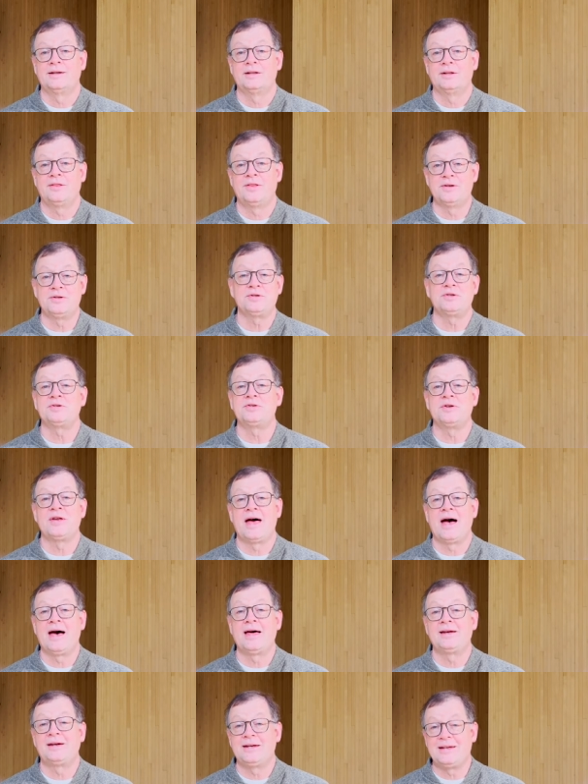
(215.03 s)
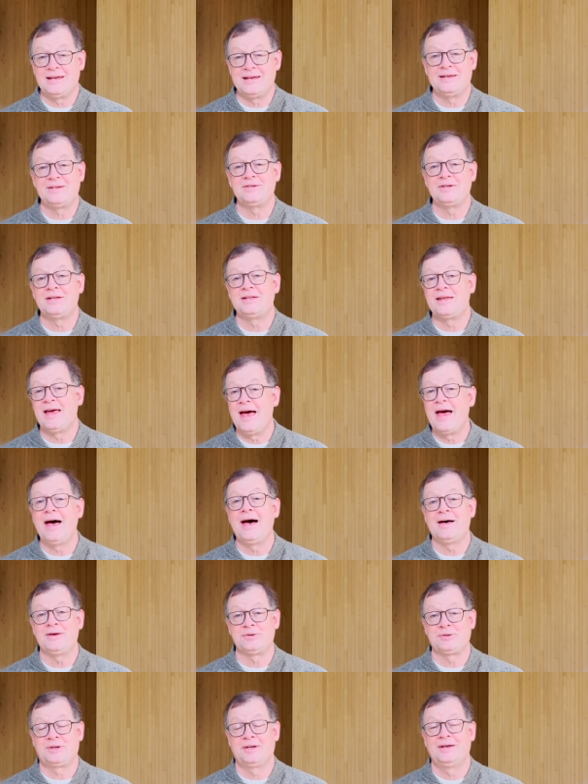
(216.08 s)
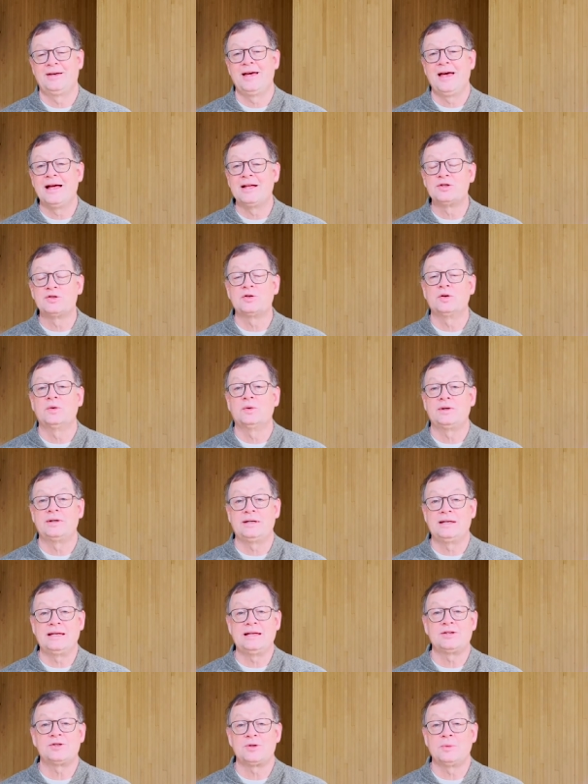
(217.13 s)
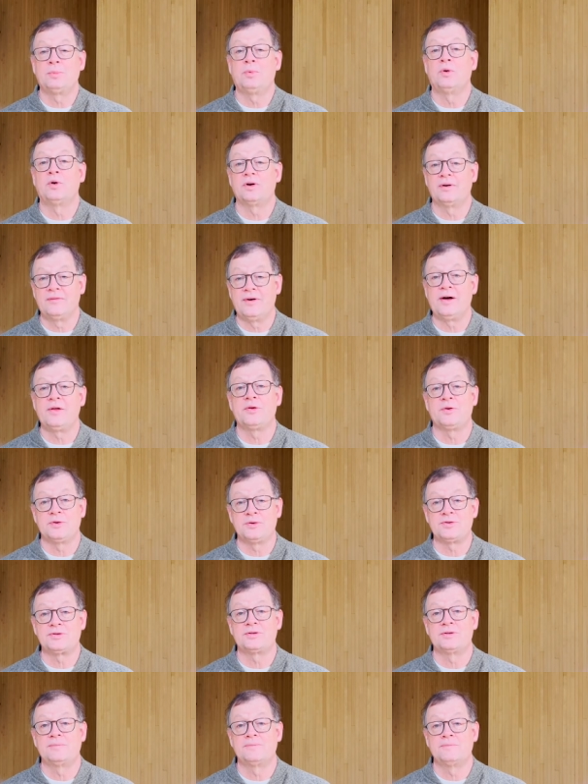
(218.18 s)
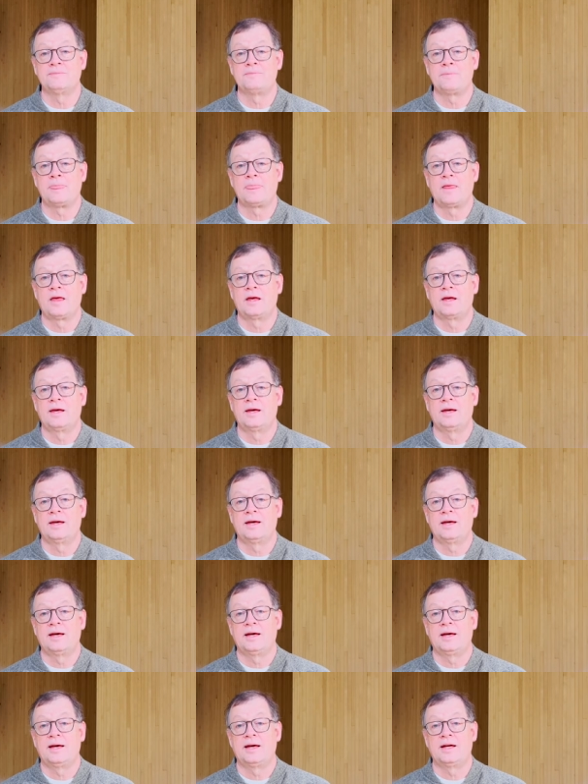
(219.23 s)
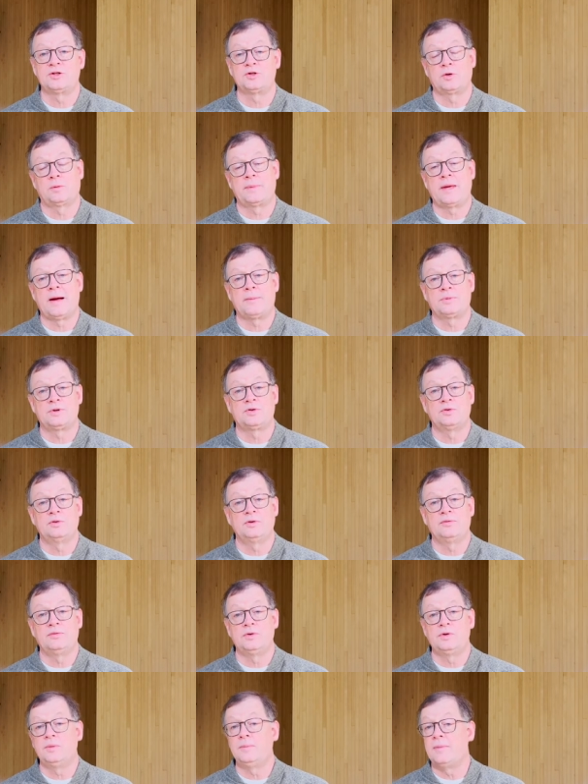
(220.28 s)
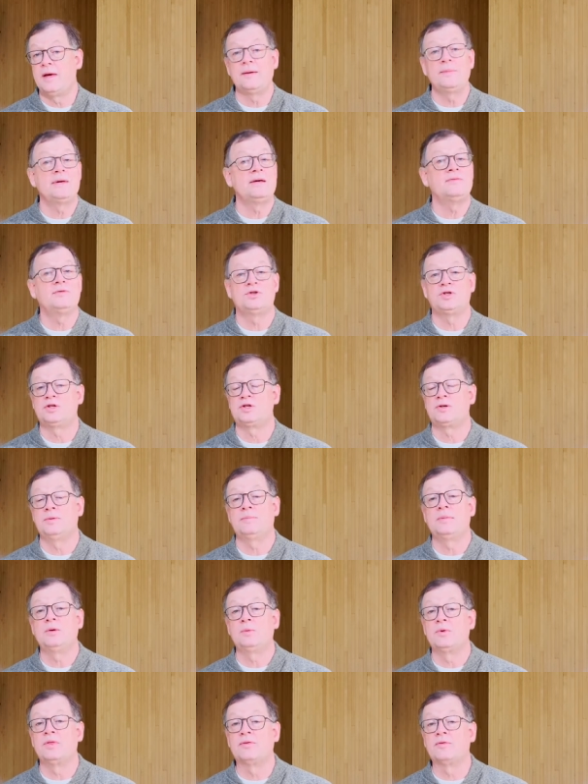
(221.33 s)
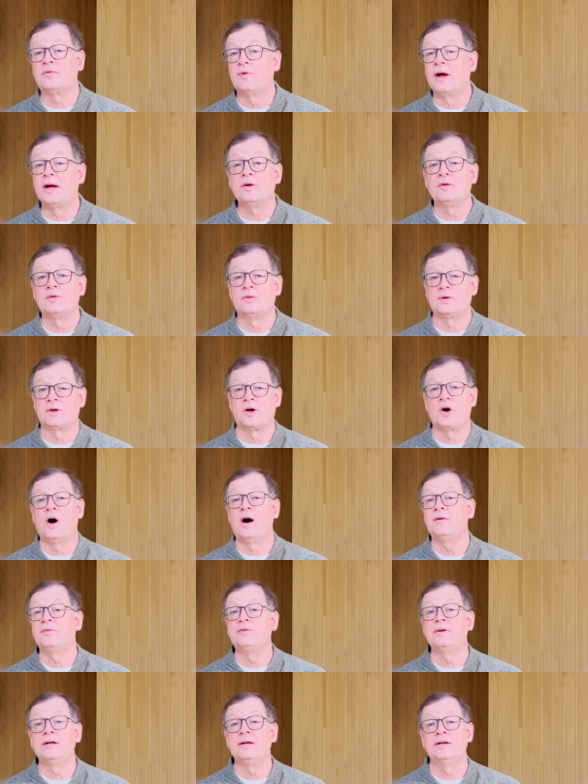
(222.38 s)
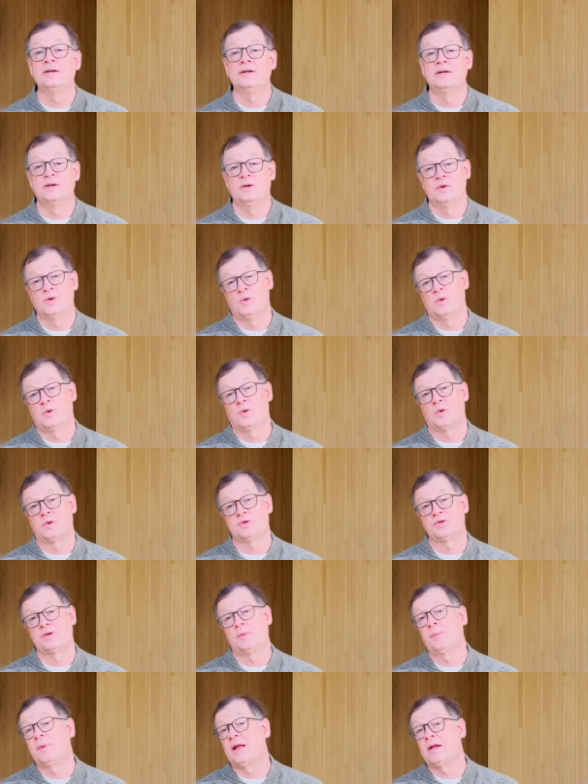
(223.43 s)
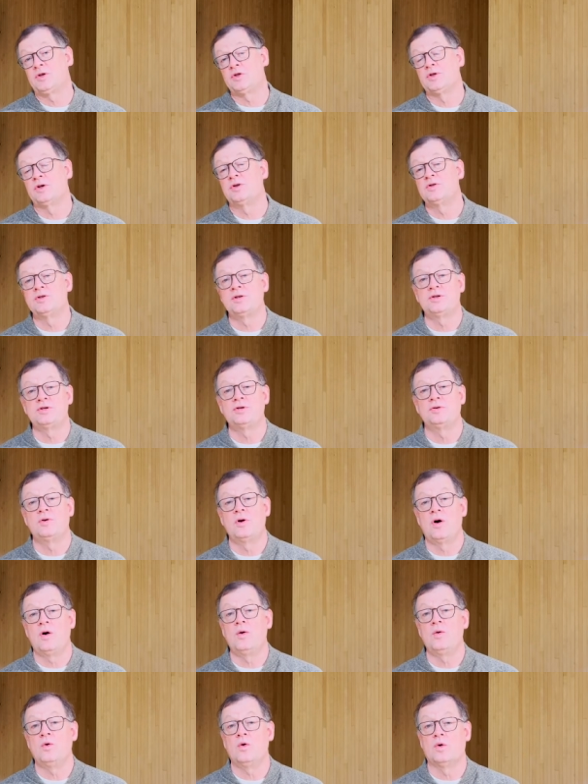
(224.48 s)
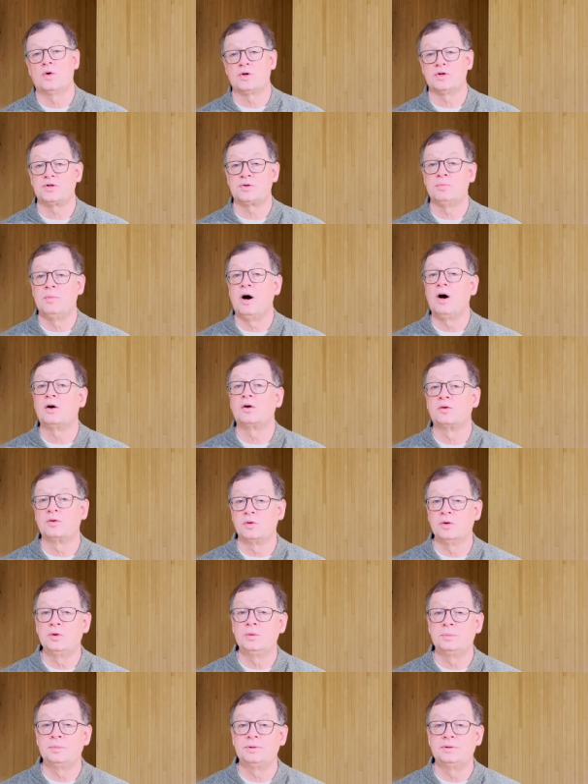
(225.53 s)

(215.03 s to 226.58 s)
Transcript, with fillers: This is not an easy task, and so it needs support of others. So the opportunity for you to maybe even just to meet with a friend over coffee, or someone at church that you know, or a small group,